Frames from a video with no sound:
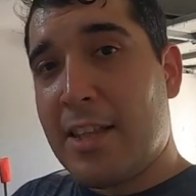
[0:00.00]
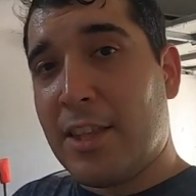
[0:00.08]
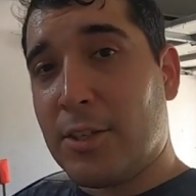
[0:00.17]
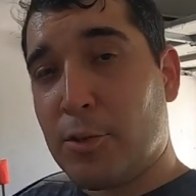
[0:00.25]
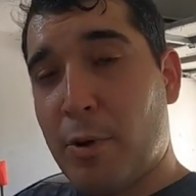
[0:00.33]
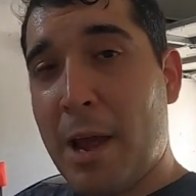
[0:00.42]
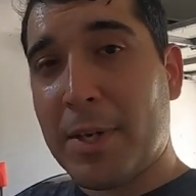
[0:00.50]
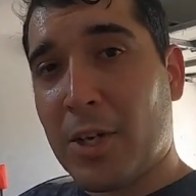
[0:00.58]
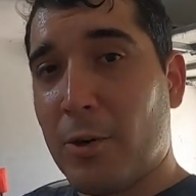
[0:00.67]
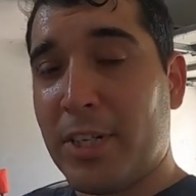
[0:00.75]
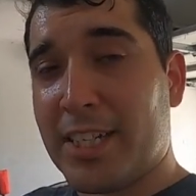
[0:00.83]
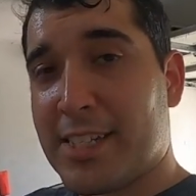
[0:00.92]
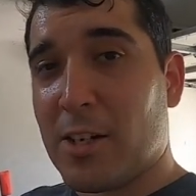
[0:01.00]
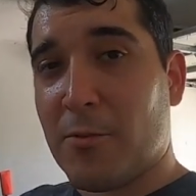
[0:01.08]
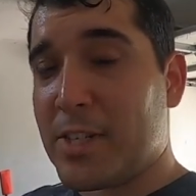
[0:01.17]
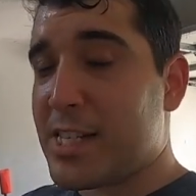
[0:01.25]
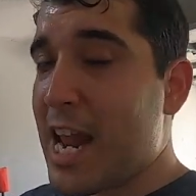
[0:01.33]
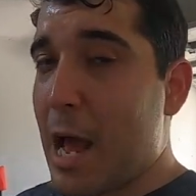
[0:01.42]
The ceramic coating
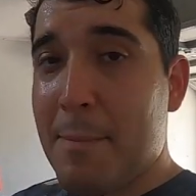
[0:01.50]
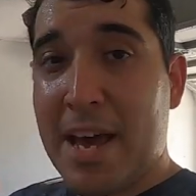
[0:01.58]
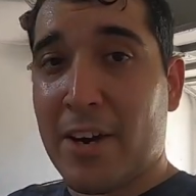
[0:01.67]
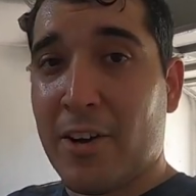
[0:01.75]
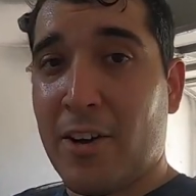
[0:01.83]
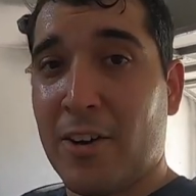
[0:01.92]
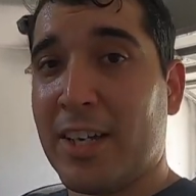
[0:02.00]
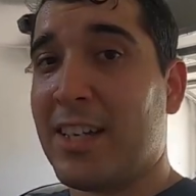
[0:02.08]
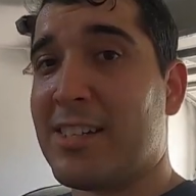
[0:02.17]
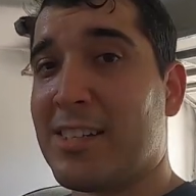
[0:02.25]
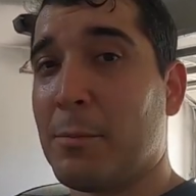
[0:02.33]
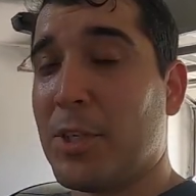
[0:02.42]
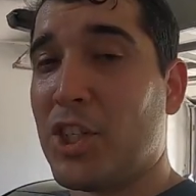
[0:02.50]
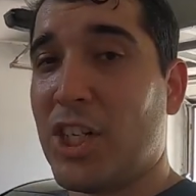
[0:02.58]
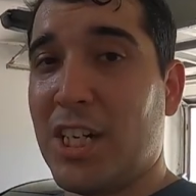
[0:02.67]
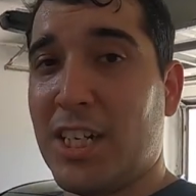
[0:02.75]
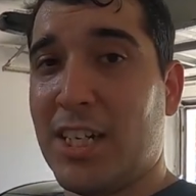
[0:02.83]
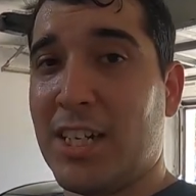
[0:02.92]
itself is not bad at all. It's the
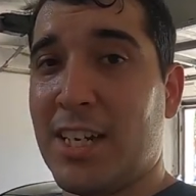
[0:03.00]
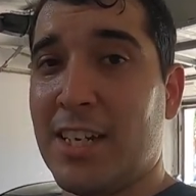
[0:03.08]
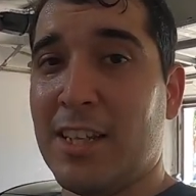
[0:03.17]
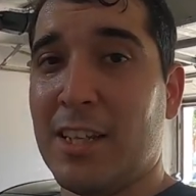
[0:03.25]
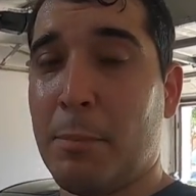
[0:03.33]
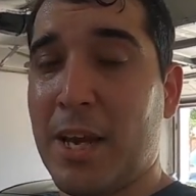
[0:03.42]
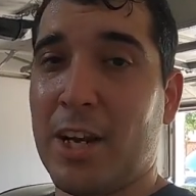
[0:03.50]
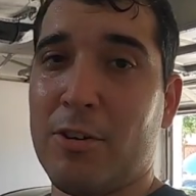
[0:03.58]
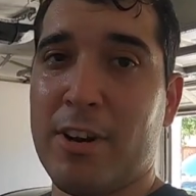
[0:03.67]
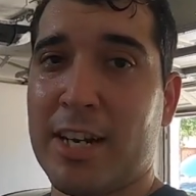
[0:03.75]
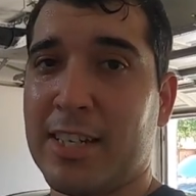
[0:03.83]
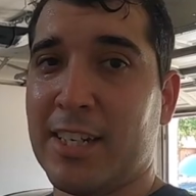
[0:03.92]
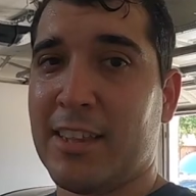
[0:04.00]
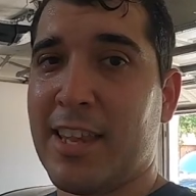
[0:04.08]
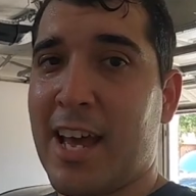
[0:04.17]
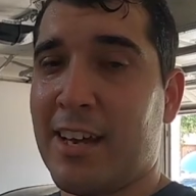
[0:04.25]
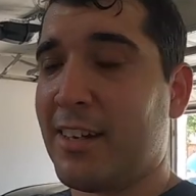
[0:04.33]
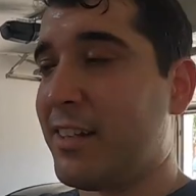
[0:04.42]
machining and the paint correcting
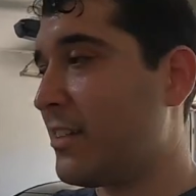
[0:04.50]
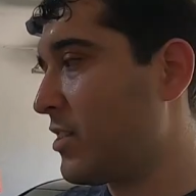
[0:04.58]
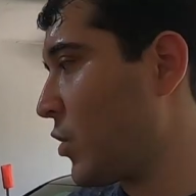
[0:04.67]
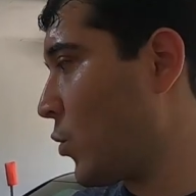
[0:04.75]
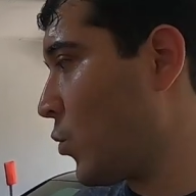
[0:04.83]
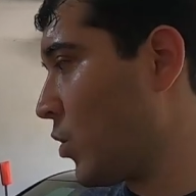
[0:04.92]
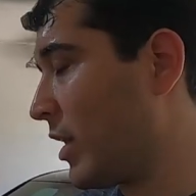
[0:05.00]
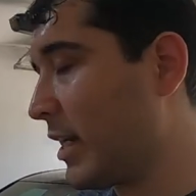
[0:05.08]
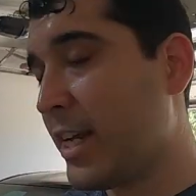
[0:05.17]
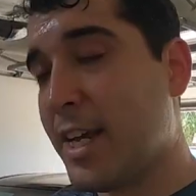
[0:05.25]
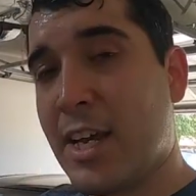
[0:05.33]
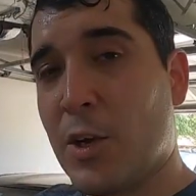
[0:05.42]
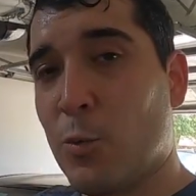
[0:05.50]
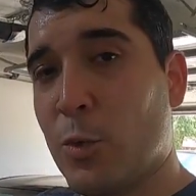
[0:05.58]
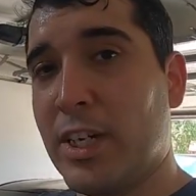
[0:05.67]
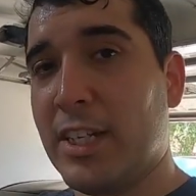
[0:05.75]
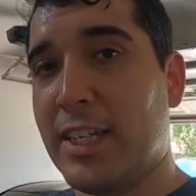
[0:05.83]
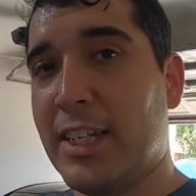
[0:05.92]
that is what
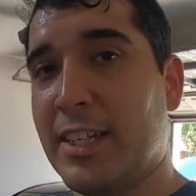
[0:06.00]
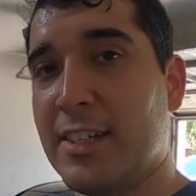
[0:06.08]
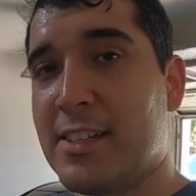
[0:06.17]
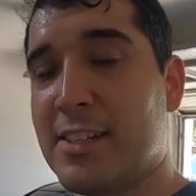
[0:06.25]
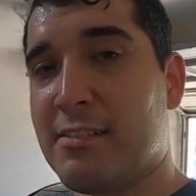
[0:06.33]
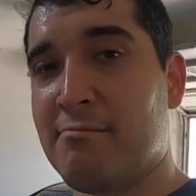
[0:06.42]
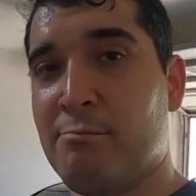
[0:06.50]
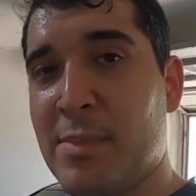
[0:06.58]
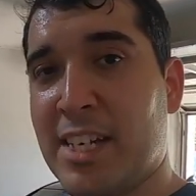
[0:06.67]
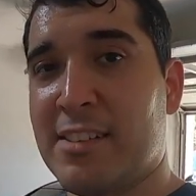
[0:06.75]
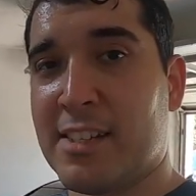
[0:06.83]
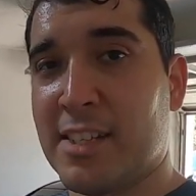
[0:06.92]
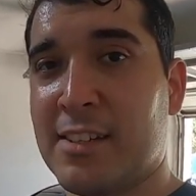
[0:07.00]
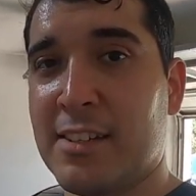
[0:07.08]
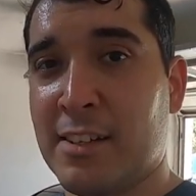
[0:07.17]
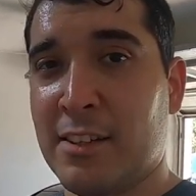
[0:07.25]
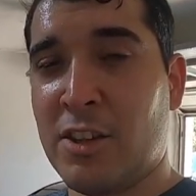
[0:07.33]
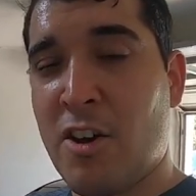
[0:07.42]
really makes this
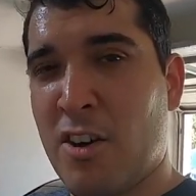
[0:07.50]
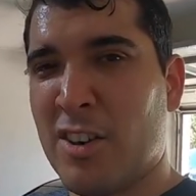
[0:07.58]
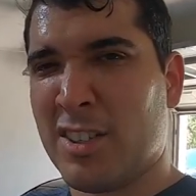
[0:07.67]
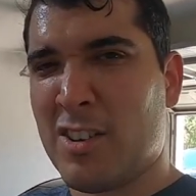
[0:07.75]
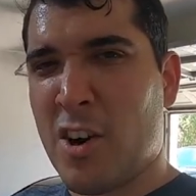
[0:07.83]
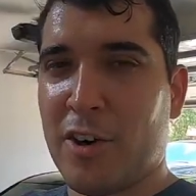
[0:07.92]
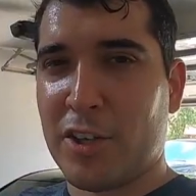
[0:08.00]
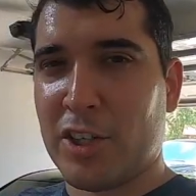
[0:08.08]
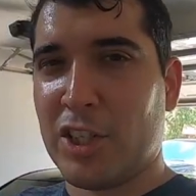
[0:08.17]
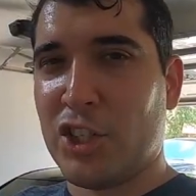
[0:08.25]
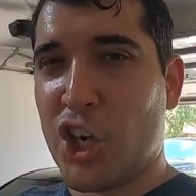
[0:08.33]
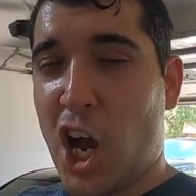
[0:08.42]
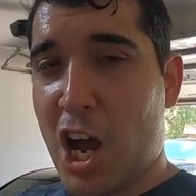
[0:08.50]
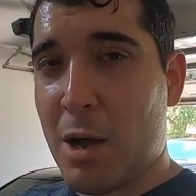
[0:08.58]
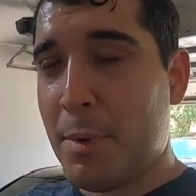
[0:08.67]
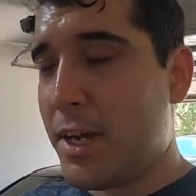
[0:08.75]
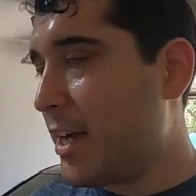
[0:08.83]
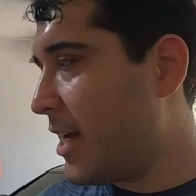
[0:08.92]
a long, hard
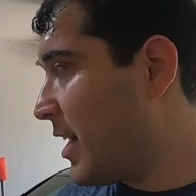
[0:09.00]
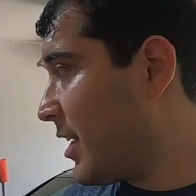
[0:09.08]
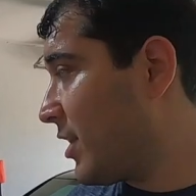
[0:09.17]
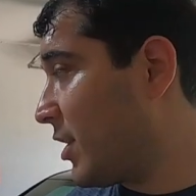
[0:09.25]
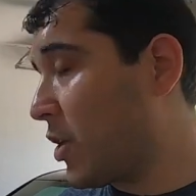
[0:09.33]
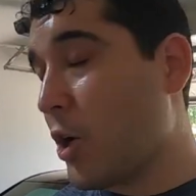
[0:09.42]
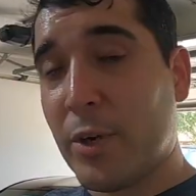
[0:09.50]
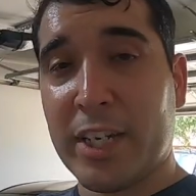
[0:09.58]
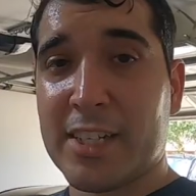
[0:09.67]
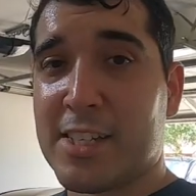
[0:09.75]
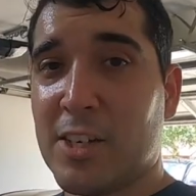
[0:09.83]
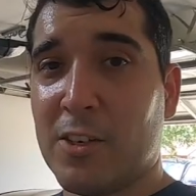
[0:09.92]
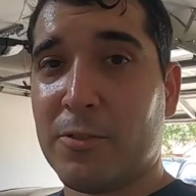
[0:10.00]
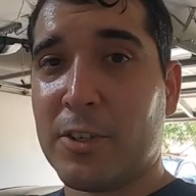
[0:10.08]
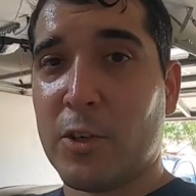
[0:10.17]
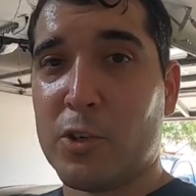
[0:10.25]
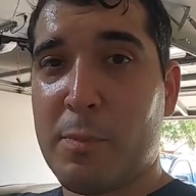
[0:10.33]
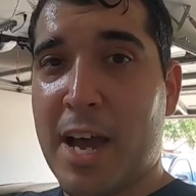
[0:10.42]
job. The coating
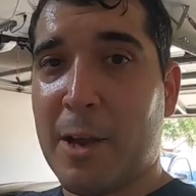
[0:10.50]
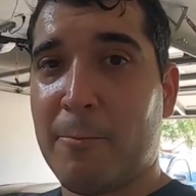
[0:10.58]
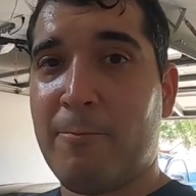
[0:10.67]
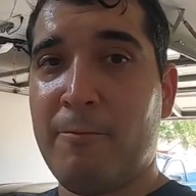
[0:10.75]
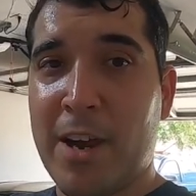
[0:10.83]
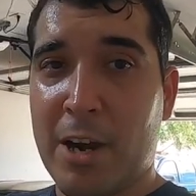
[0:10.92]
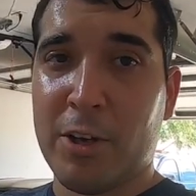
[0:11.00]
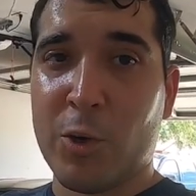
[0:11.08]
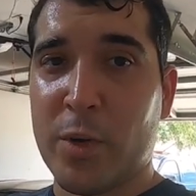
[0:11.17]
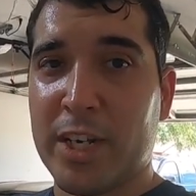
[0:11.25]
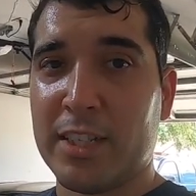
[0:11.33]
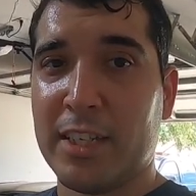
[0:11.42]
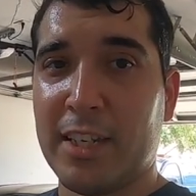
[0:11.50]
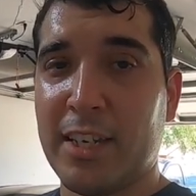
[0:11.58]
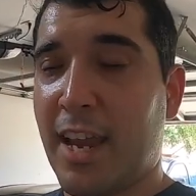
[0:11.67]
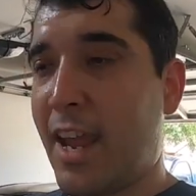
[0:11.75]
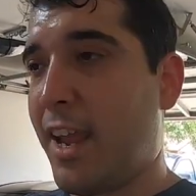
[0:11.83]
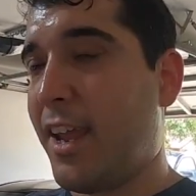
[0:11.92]
itself goes by very
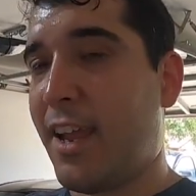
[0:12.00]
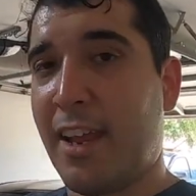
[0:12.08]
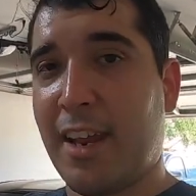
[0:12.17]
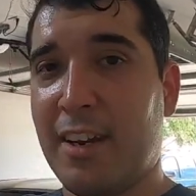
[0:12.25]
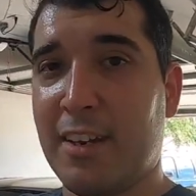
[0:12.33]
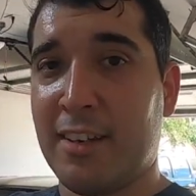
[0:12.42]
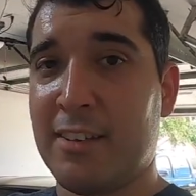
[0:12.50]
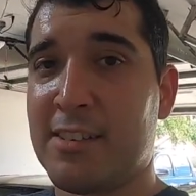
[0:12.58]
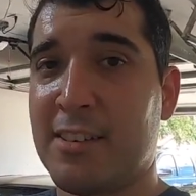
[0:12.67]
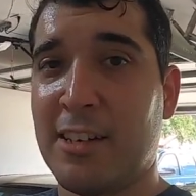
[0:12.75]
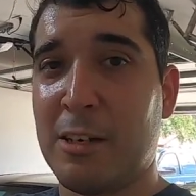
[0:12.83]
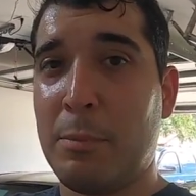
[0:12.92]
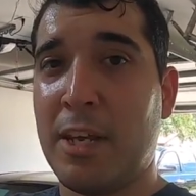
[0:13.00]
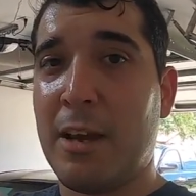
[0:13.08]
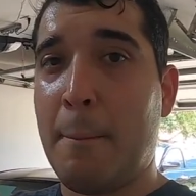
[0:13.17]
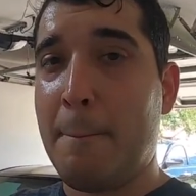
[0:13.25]
quickly and is gonna be